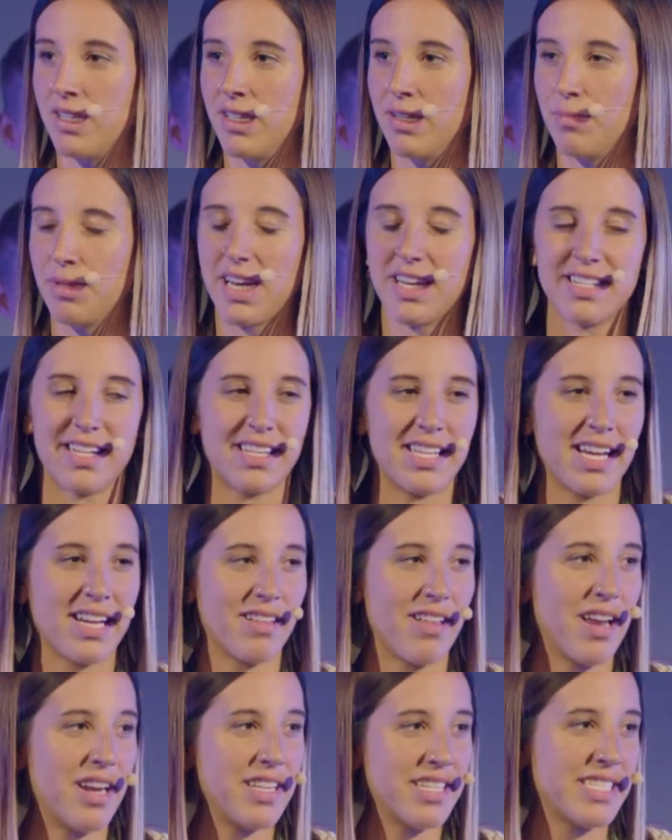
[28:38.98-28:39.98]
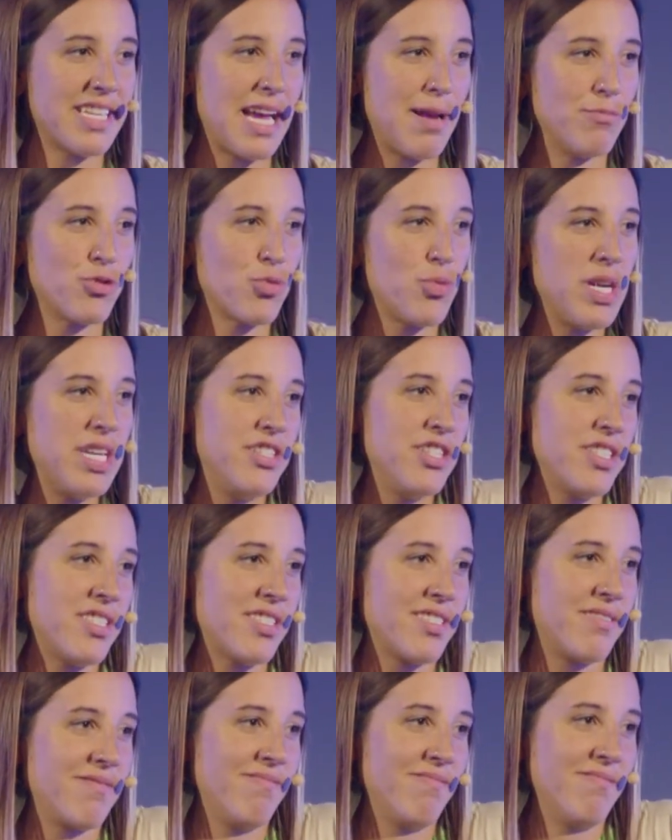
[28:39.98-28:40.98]
because I think a lot of times we just
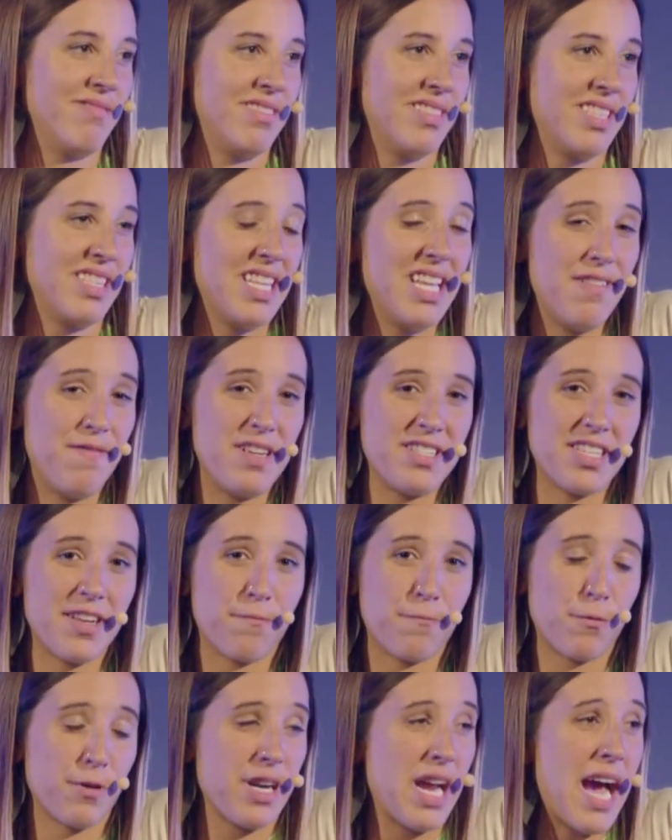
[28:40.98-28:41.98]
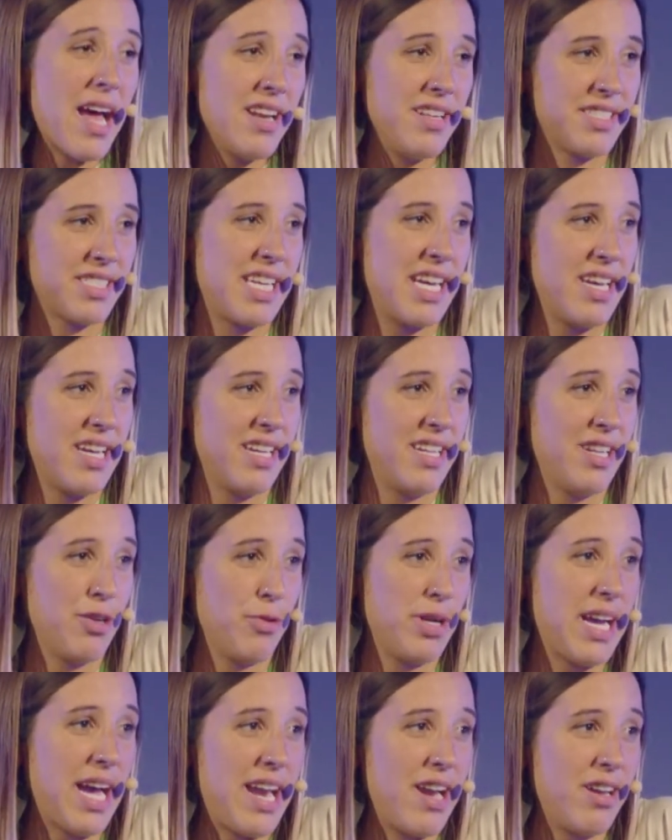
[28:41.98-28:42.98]
live as if we're not His kid and that we
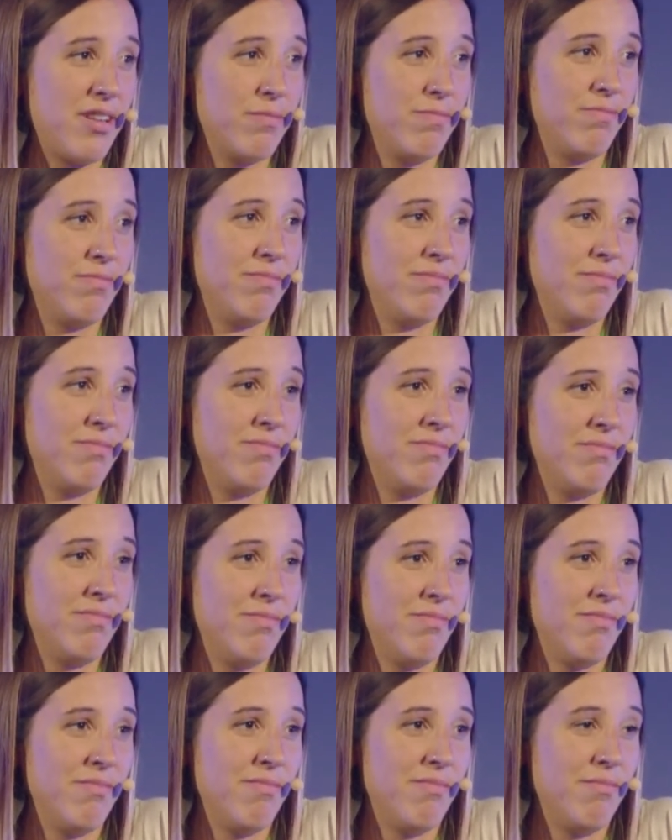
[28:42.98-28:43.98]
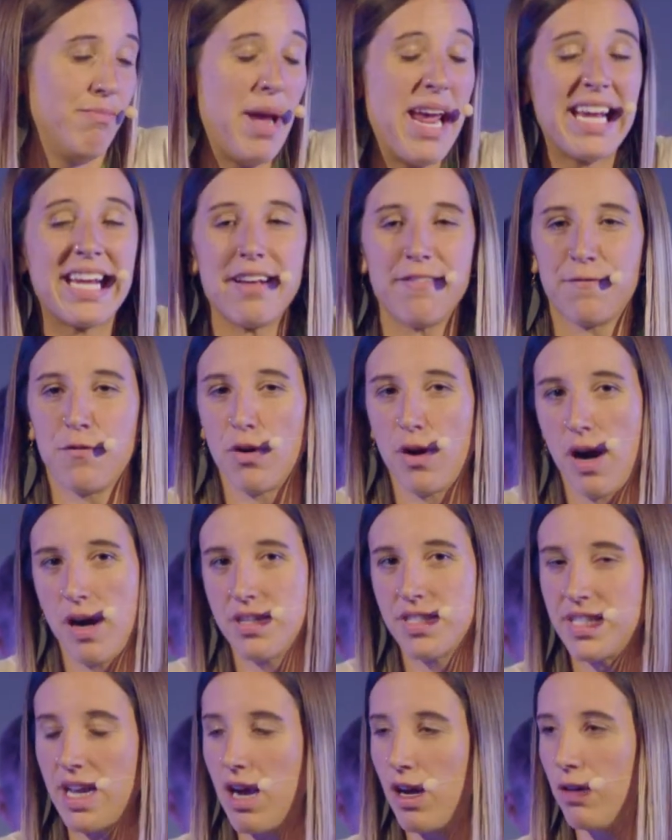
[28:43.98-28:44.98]
got to make it for
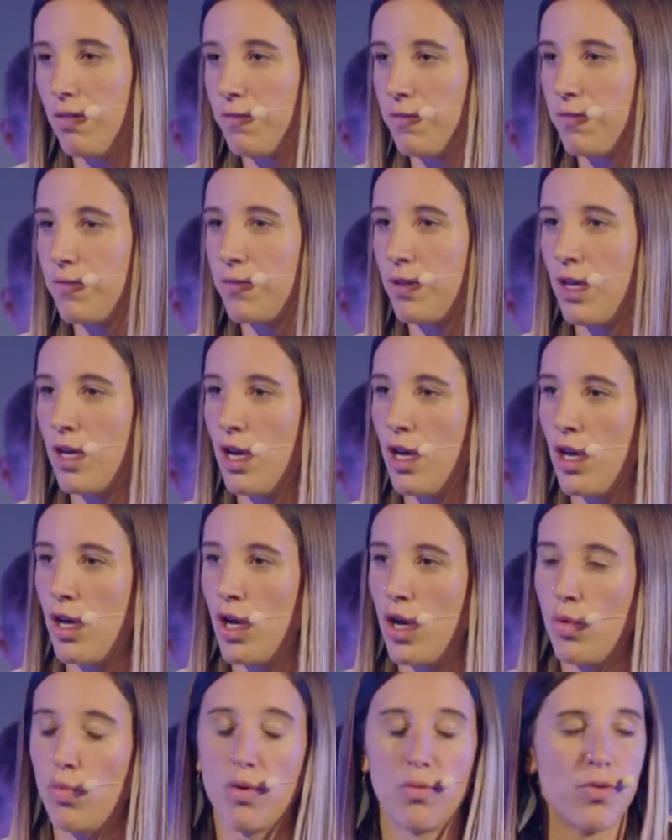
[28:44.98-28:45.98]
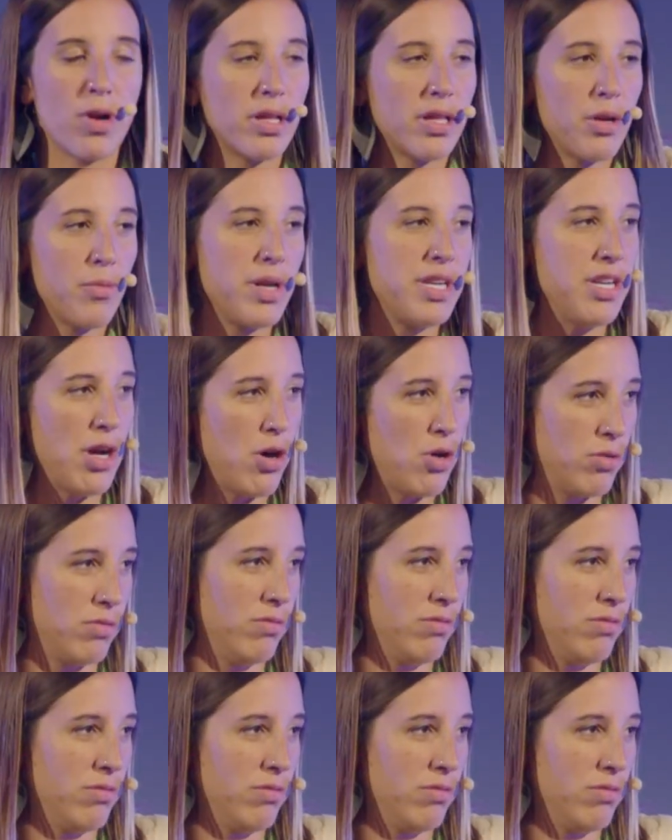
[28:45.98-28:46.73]
ourselves when really we don't